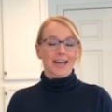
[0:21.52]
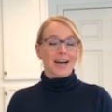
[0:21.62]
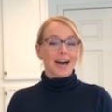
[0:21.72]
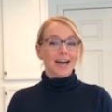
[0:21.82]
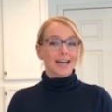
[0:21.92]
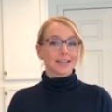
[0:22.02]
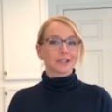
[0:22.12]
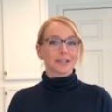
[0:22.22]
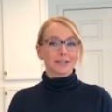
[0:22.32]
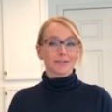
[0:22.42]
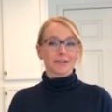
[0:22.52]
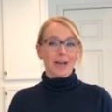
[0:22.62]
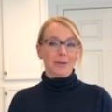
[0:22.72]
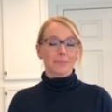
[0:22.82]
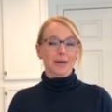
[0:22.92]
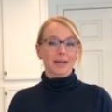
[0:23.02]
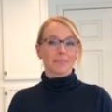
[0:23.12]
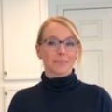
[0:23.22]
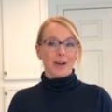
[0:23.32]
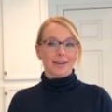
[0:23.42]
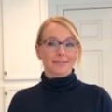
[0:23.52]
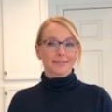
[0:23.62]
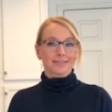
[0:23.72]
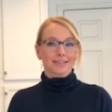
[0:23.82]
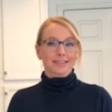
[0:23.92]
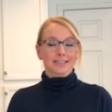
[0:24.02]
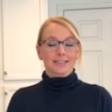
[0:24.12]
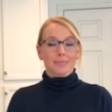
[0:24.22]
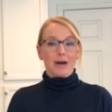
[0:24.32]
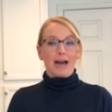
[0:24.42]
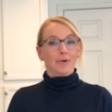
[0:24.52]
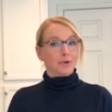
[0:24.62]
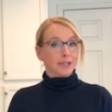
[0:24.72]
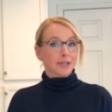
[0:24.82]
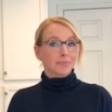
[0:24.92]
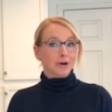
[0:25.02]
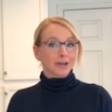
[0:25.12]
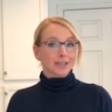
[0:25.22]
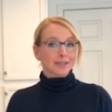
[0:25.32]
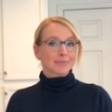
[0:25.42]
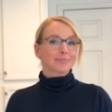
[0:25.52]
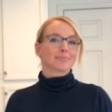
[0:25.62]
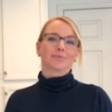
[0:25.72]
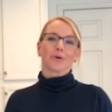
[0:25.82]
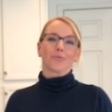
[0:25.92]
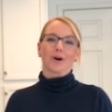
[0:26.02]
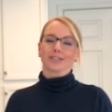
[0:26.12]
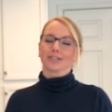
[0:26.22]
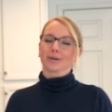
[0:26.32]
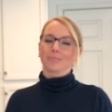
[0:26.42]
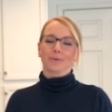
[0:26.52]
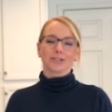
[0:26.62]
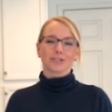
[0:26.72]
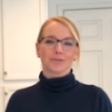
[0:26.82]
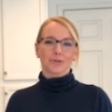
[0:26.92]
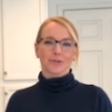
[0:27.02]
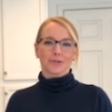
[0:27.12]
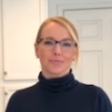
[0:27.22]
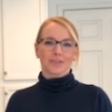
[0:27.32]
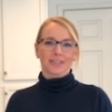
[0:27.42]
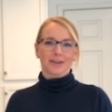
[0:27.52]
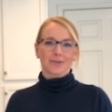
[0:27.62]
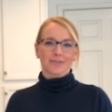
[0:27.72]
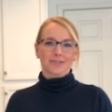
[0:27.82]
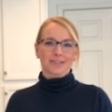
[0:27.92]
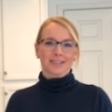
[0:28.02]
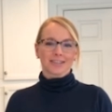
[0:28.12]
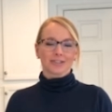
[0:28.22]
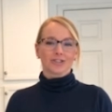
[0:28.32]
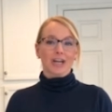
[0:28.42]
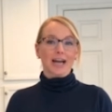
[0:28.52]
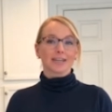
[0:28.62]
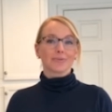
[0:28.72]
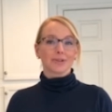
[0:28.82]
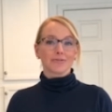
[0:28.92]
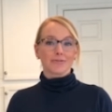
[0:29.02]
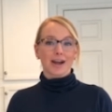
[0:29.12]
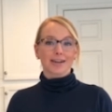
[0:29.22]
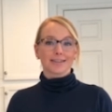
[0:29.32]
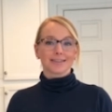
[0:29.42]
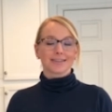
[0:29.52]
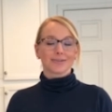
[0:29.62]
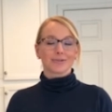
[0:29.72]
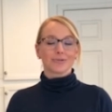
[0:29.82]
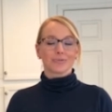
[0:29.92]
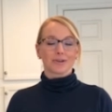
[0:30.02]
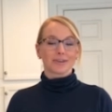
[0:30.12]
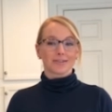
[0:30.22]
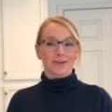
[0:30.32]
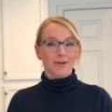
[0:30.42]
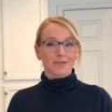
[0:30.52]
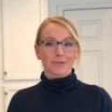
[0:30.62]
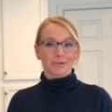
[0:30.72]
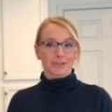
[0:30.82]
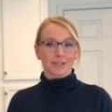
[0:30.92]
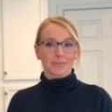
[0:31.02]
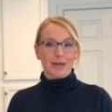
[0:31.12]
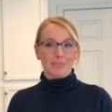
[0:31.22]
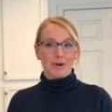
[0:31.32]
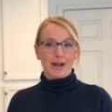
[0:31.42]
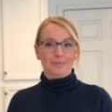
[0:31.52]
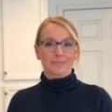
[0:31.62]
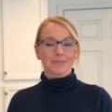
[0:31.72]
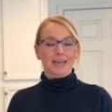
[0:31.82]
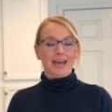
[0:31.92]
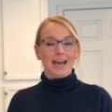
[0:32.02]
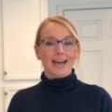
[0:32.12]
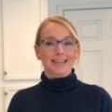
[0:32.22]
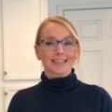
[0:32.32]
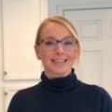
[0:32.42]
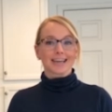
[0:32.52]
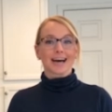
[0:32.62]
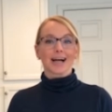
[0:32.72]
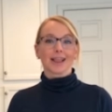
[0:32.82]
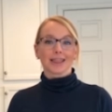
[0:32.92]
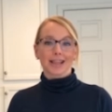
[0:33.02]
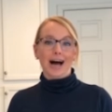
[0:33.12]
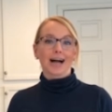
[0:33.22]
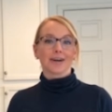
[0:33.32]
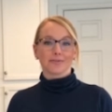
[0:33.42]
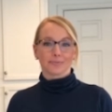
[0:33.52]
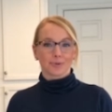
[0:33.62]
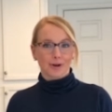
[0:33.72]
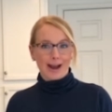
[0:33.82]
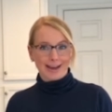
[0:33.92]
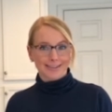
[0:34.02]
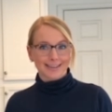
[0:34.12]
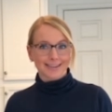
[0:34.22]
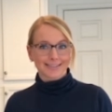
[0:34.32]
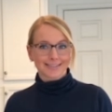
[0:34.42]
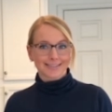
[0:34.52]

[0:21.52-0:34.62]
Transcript: I actually learned how to make bread by reading a book, watching a bunch of YouTube videos, chatting with a friend who was also learning to make bread, and a lot of practice.